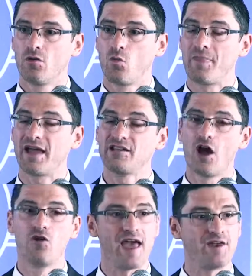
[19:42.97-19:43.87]
when they
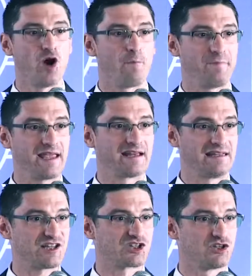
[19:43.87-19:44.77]
know they're not being
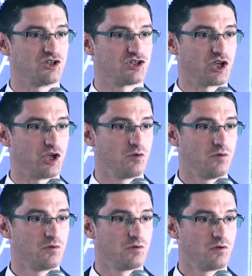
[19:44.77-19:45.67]
listened to
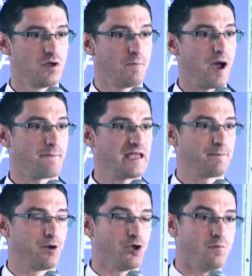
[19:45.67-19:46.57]
by
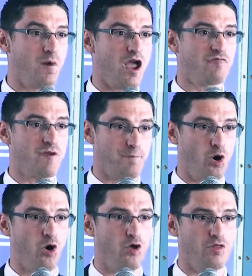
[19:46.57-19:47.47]
people who might
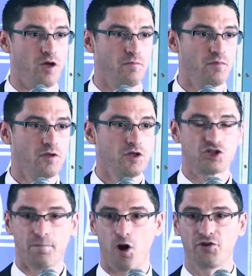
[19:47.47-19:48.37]
report them
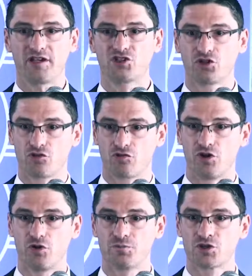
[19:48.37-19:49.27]
to bodies and
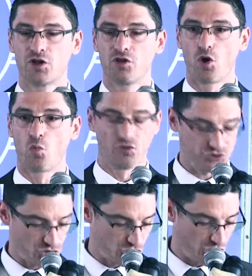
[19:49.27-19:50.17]
groups that want
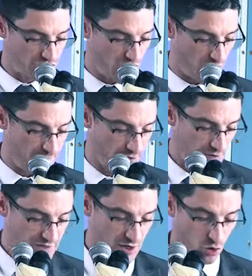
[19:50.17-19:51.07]
to shut up
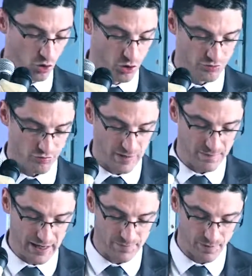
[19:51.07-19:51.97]
the ordinary
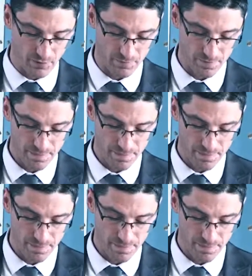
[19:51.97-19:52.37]
people.